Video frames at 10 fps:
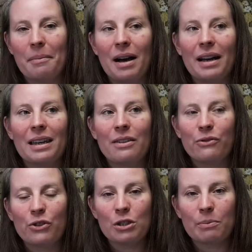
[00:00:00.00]
My
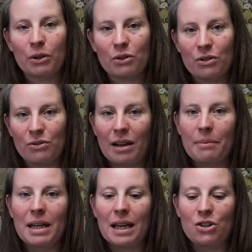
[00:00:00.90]
first podcast
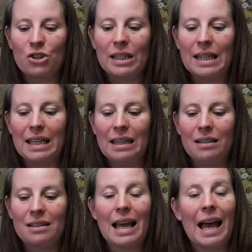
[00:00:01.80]
recommendation
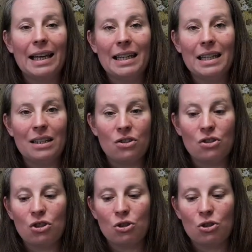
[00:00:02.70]
is Ali in